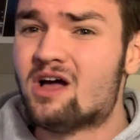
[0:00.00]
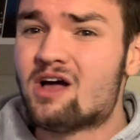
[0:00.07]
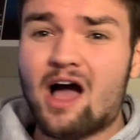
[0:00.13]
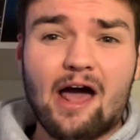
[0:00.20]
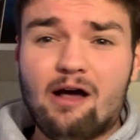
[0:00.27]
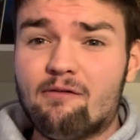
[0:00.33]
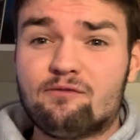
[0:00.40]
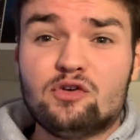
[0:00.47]
I
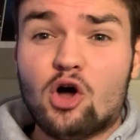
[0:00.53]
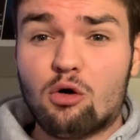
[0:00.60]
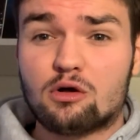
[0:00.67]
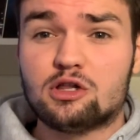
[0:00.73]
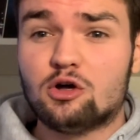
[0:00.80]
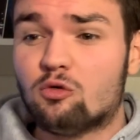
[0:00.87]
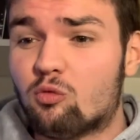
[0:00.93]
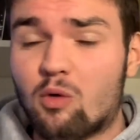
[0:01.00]
have no
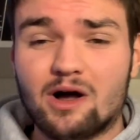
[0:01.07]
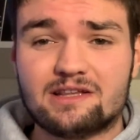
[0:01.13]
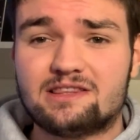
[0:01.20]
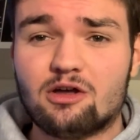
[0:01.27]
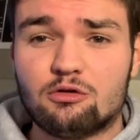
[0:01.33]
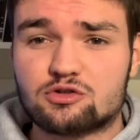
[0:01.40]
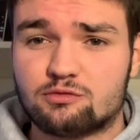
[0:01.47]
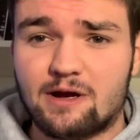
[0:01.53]
clue what
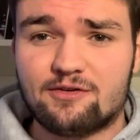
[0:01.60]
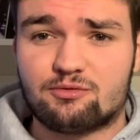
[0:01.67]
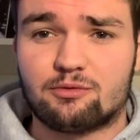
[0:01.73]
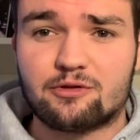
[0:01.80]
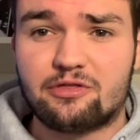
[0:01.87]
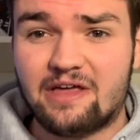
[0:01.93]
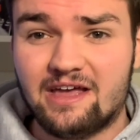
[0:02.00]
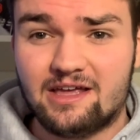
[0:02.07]
those refs were
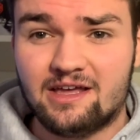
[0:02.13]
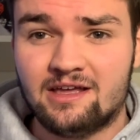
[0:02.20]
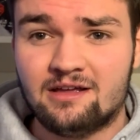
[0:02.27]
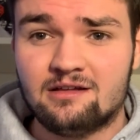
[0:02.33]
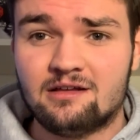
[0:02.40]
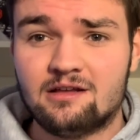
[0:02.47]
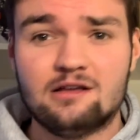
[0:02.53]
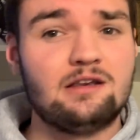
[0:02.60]
thinking,
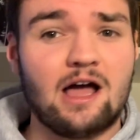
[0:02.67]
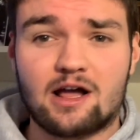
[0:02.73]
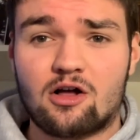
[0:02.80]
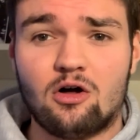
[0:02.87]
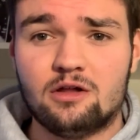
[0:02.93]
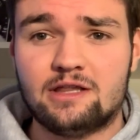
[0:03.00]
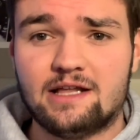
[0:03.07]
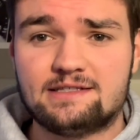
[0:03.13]
not
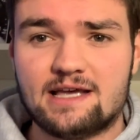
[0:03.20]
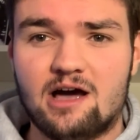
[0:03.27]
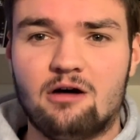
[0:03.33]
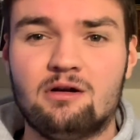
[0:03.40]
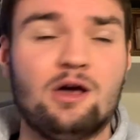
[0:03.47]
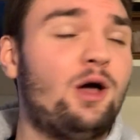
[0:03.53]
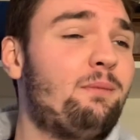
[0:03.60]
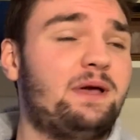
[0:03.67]
calling that down,
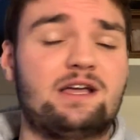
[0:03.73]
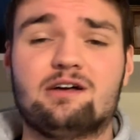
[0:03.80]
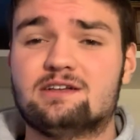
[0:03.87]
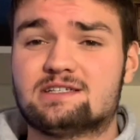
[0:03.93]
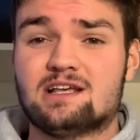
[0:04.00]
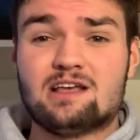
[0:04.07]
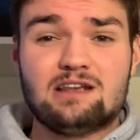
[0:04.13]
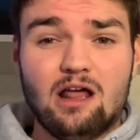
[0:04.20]
because
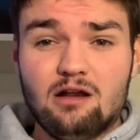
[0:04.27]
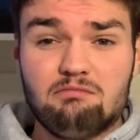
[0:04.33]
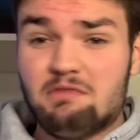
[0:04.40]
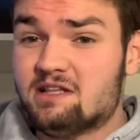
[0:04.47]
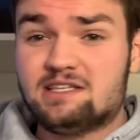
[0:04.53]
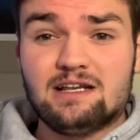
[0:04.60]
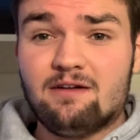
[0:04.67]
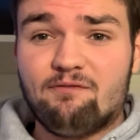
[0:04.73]
it
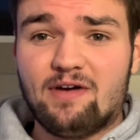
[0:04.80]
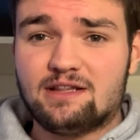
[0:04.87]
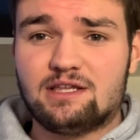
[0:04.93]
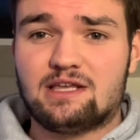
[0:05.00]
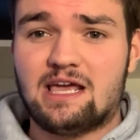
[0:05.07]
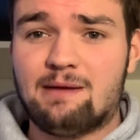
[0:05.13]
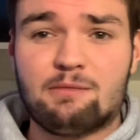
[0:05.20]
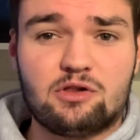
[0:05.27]
didn't affect the
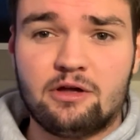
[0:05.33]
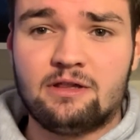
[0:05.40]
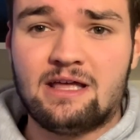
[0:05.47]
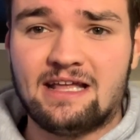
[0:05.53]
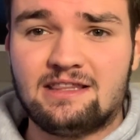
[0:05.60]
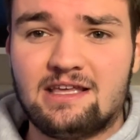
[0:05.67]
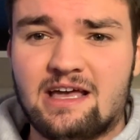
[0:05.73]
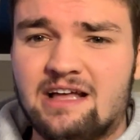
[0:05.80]
game clearly
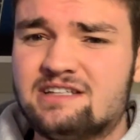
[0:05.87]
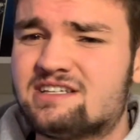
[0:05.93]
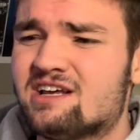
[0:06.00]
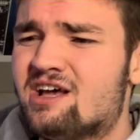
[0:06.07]
at the end,